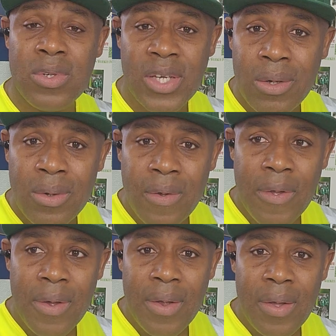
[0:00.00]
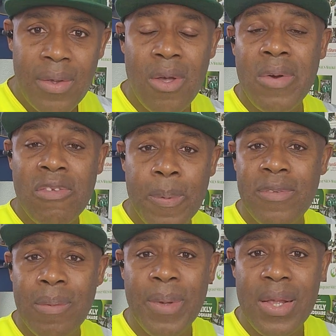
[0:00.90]
jail. Your
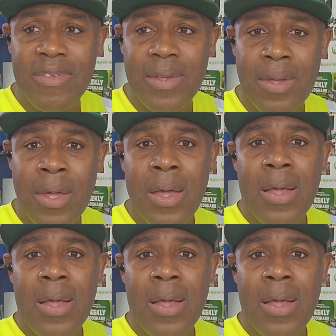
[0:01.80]
responsibility,